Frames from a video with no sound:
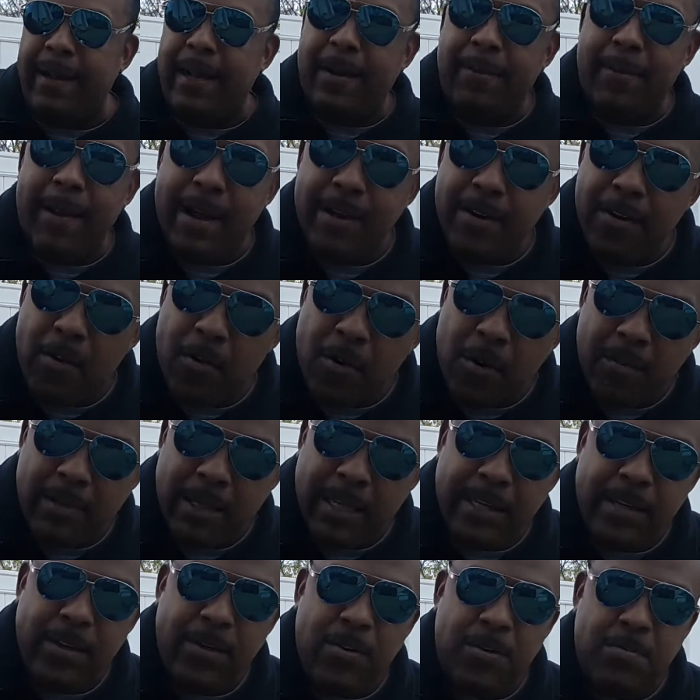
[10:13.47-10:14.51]
I
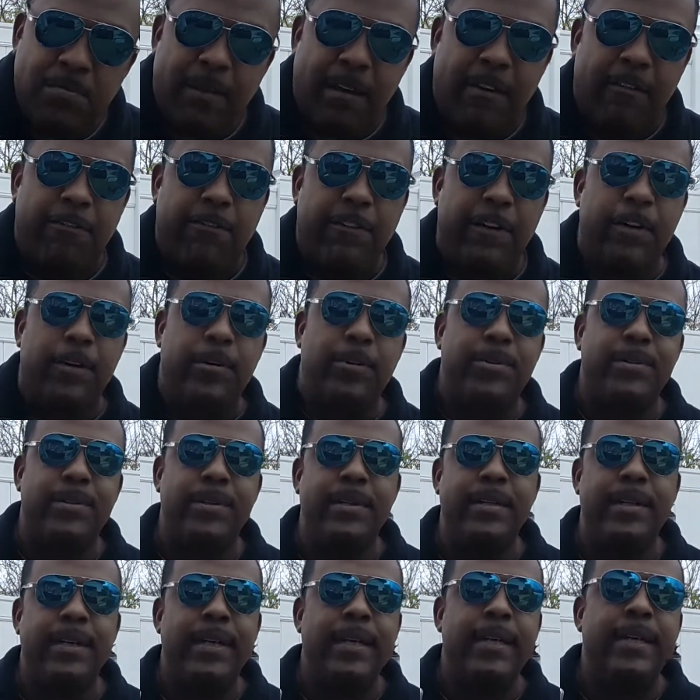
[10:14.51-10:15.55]
normally use my phone
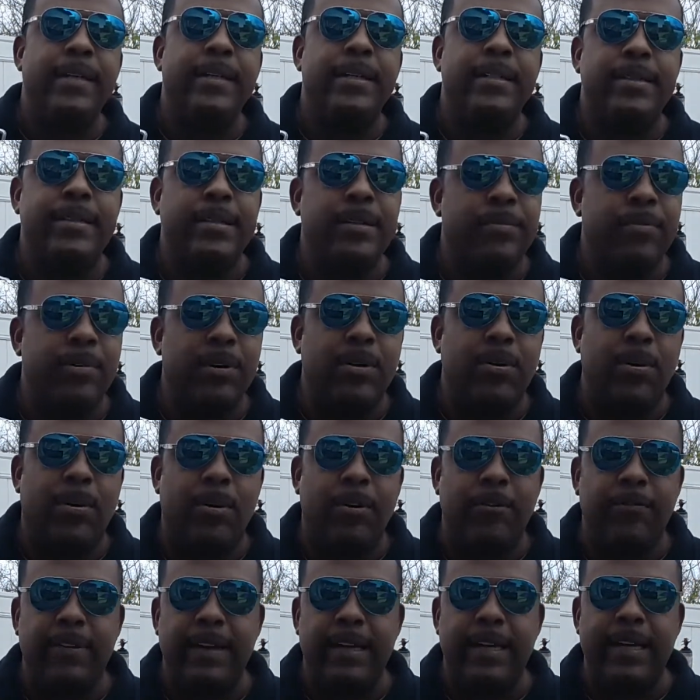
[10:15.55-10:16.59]
to
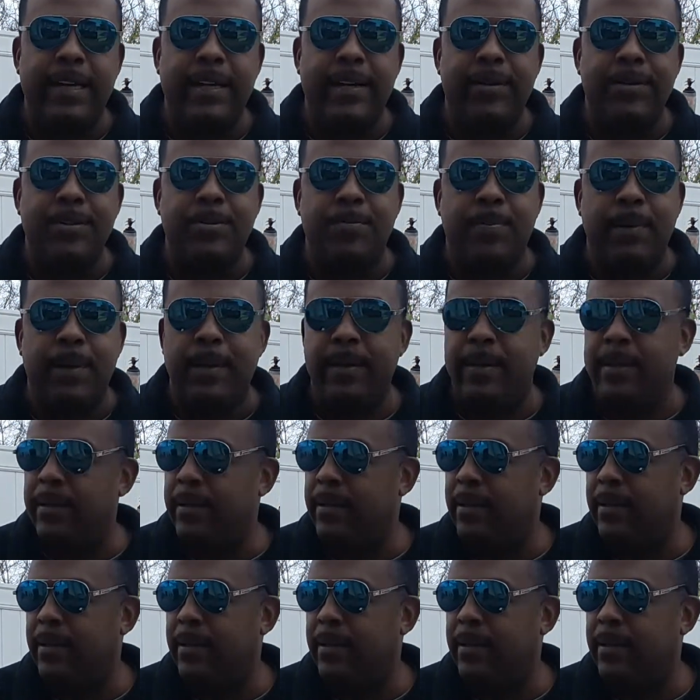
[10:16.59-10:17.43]
record videos, but